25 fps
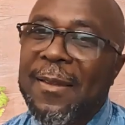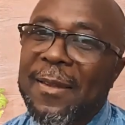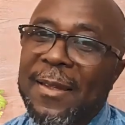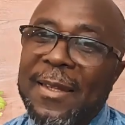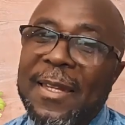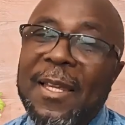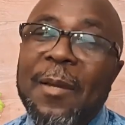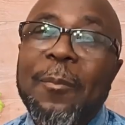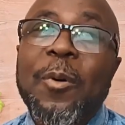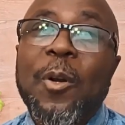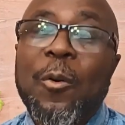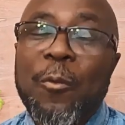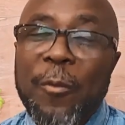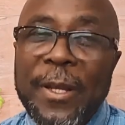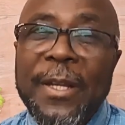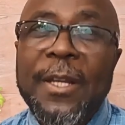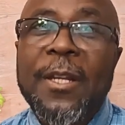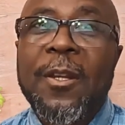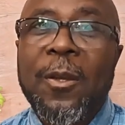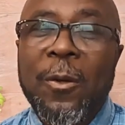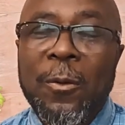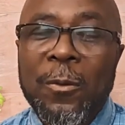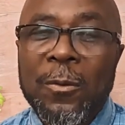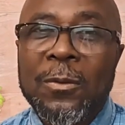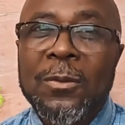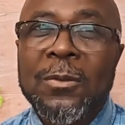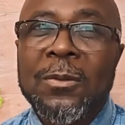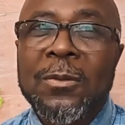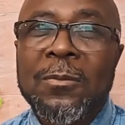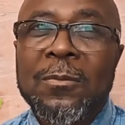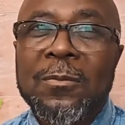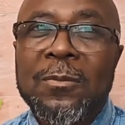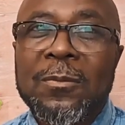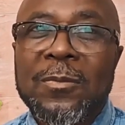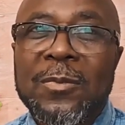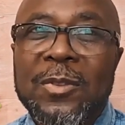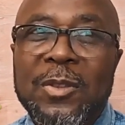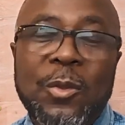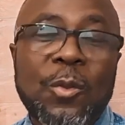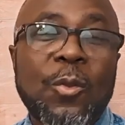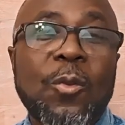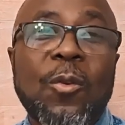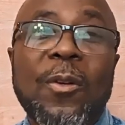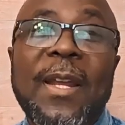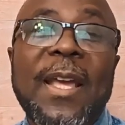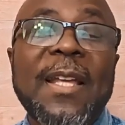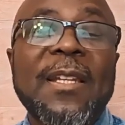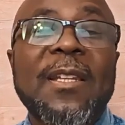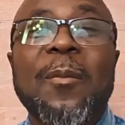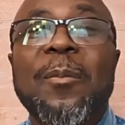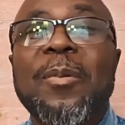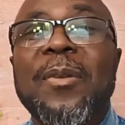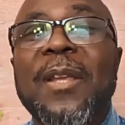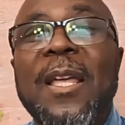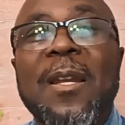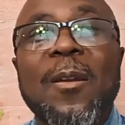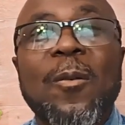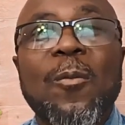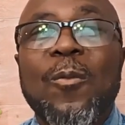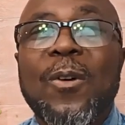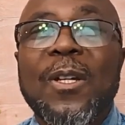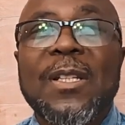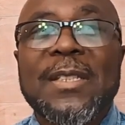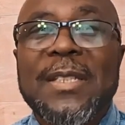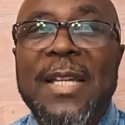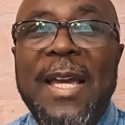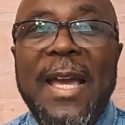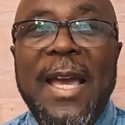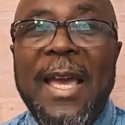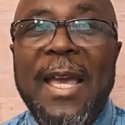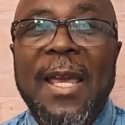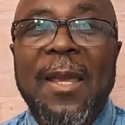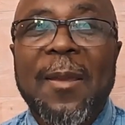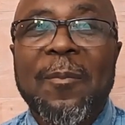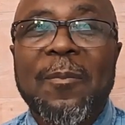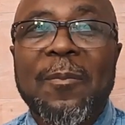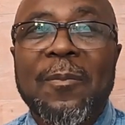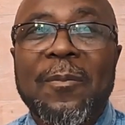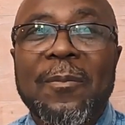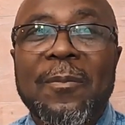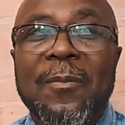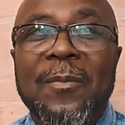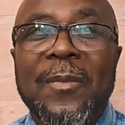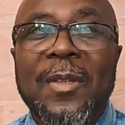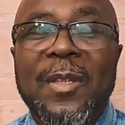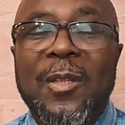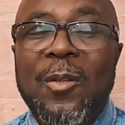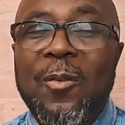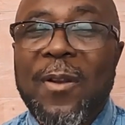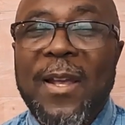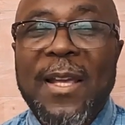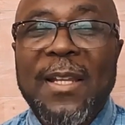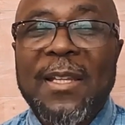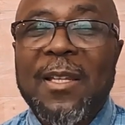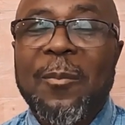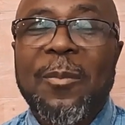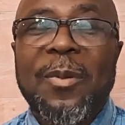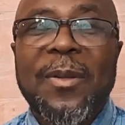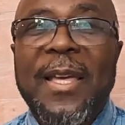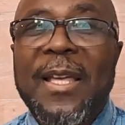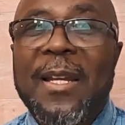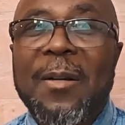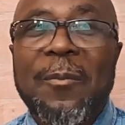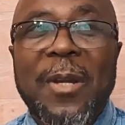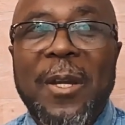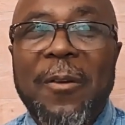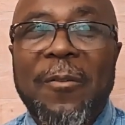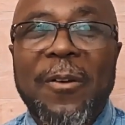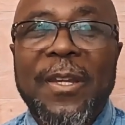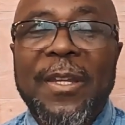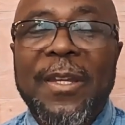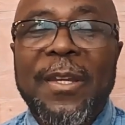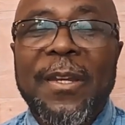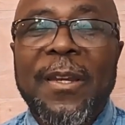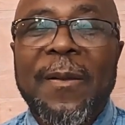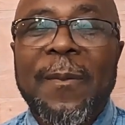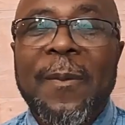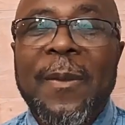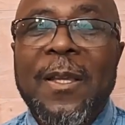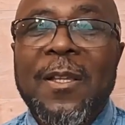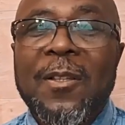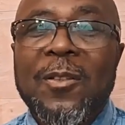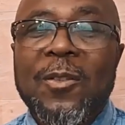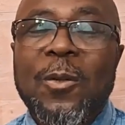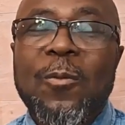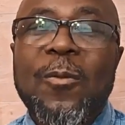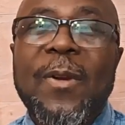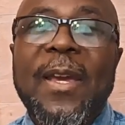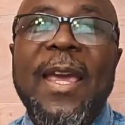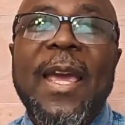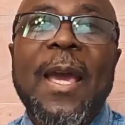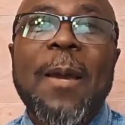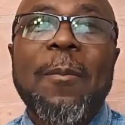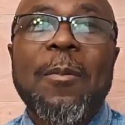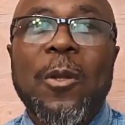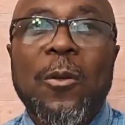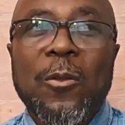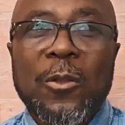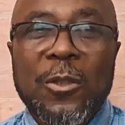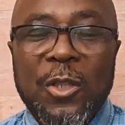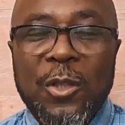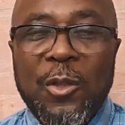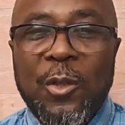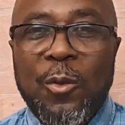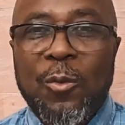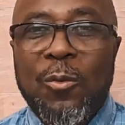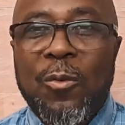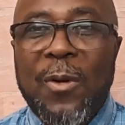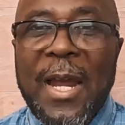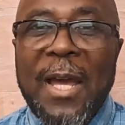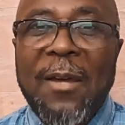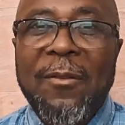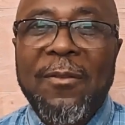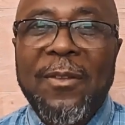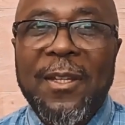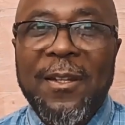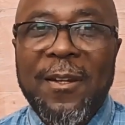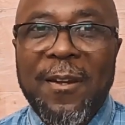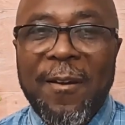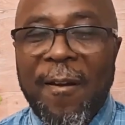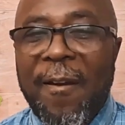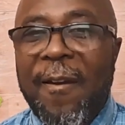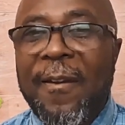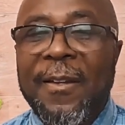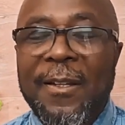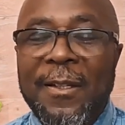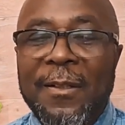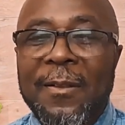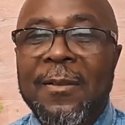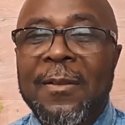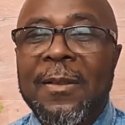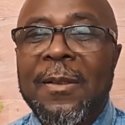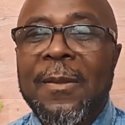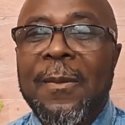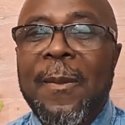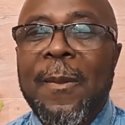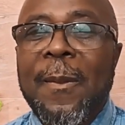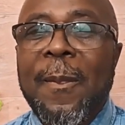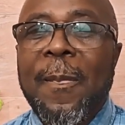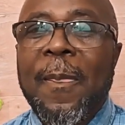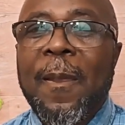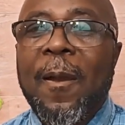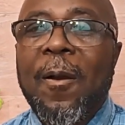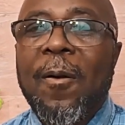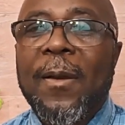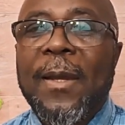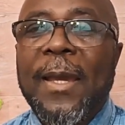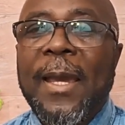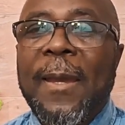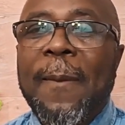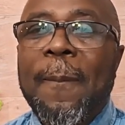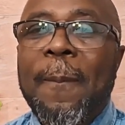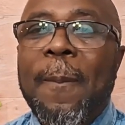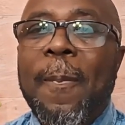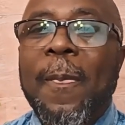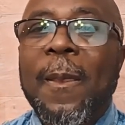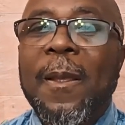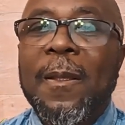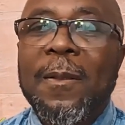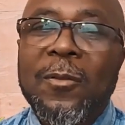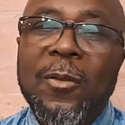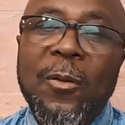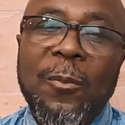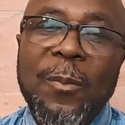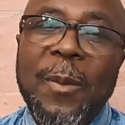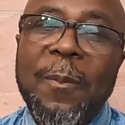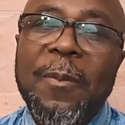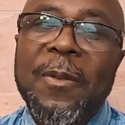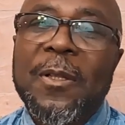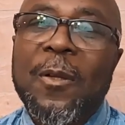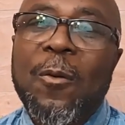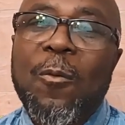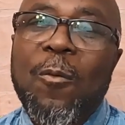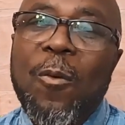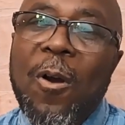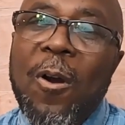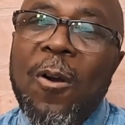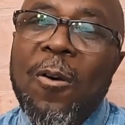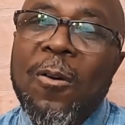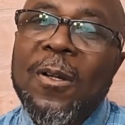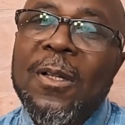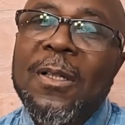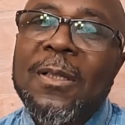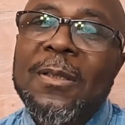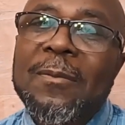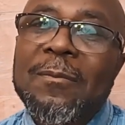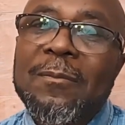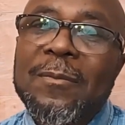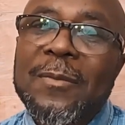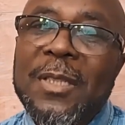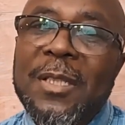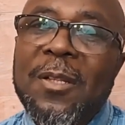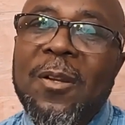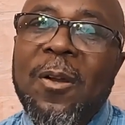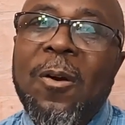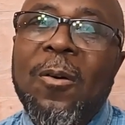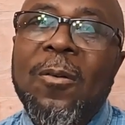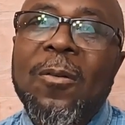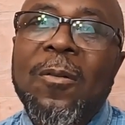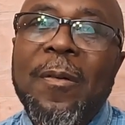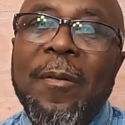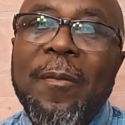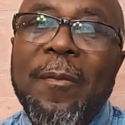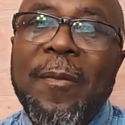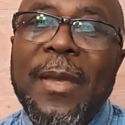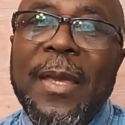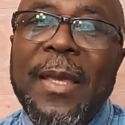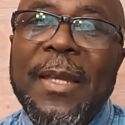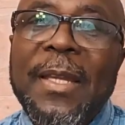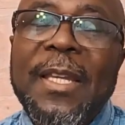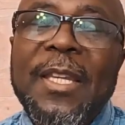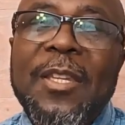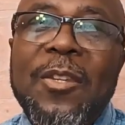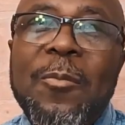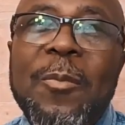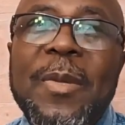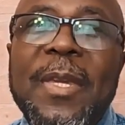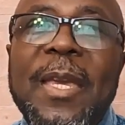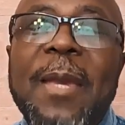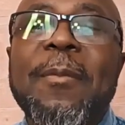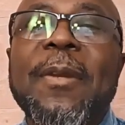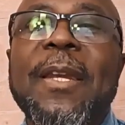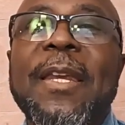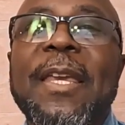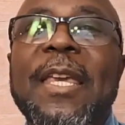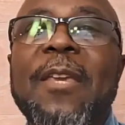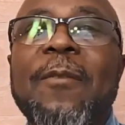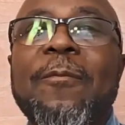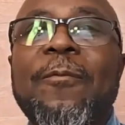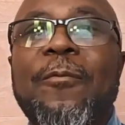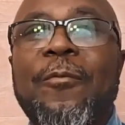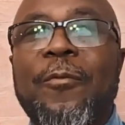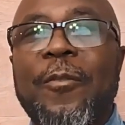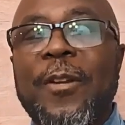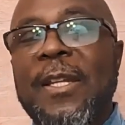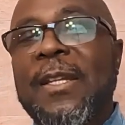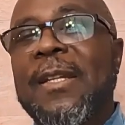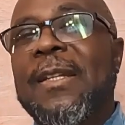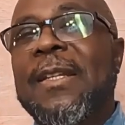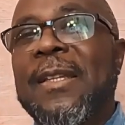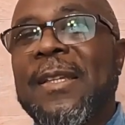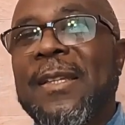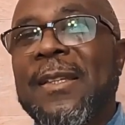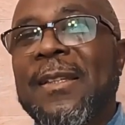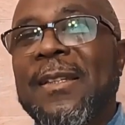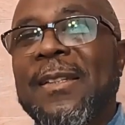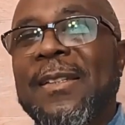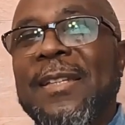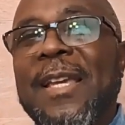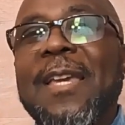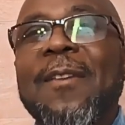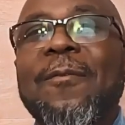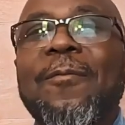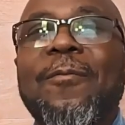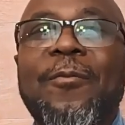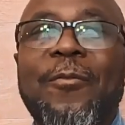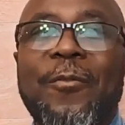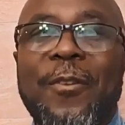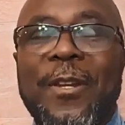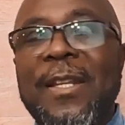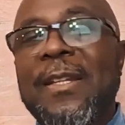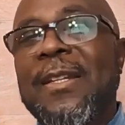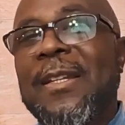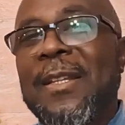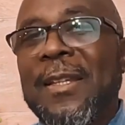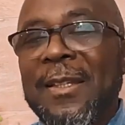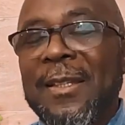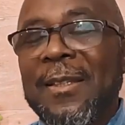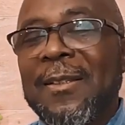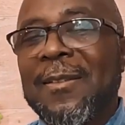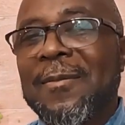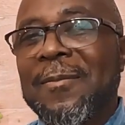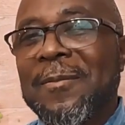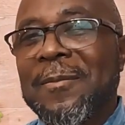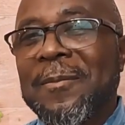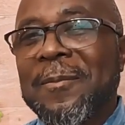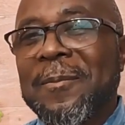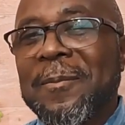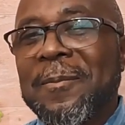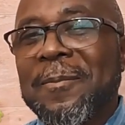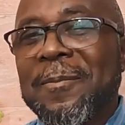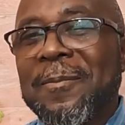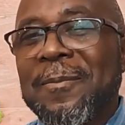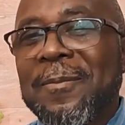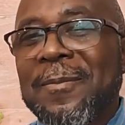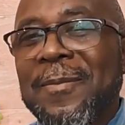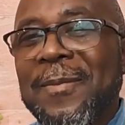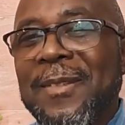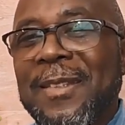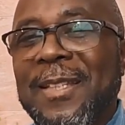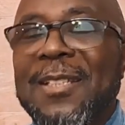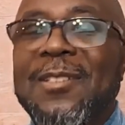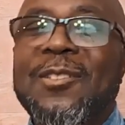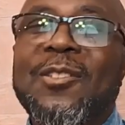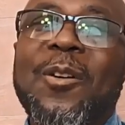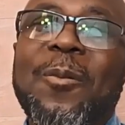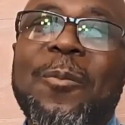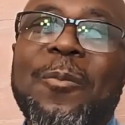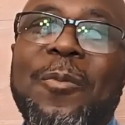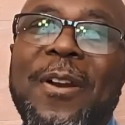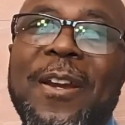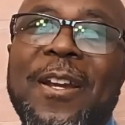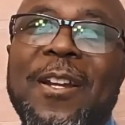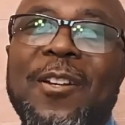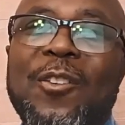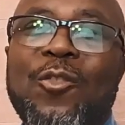they're perennials. So you only have to plant them one time. You don't have to plant them every year. So we have those throughout the garden, okay? So people can walk, and you'll be able to eat freely, take freely. Just don't bring a